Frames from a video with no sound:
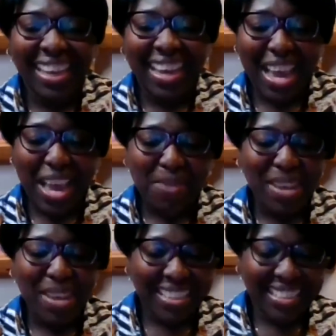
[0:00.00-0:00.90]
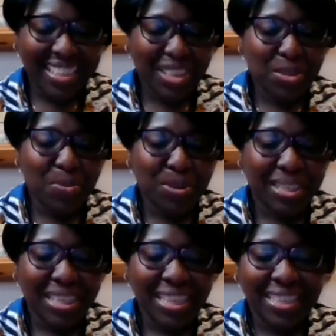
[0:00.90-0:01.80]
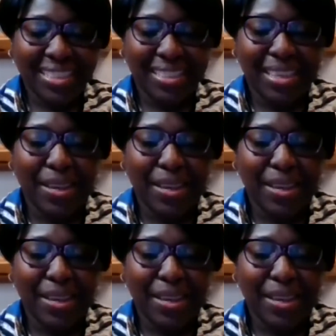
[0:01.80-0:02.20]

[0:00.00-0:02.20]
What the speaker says: And the second one is